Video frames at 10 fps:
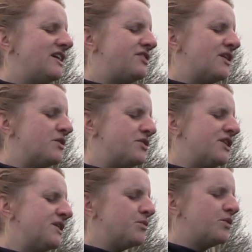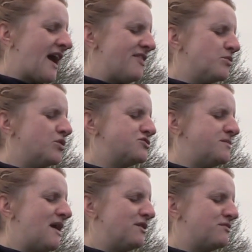the getting the
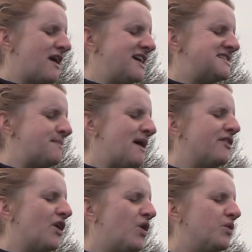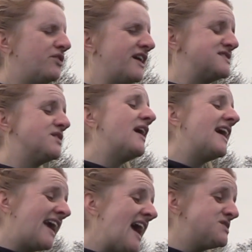watery mouth right, it's about the whole thing. So
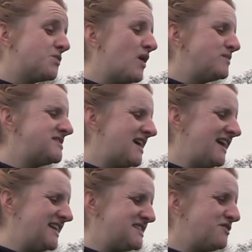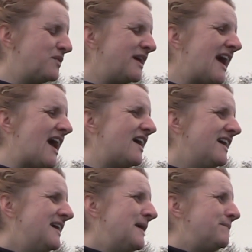I guess what I'm saying is, if we get
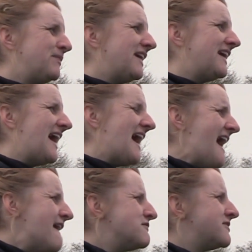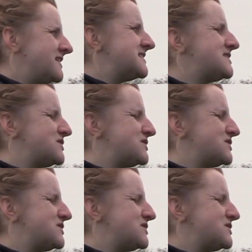everything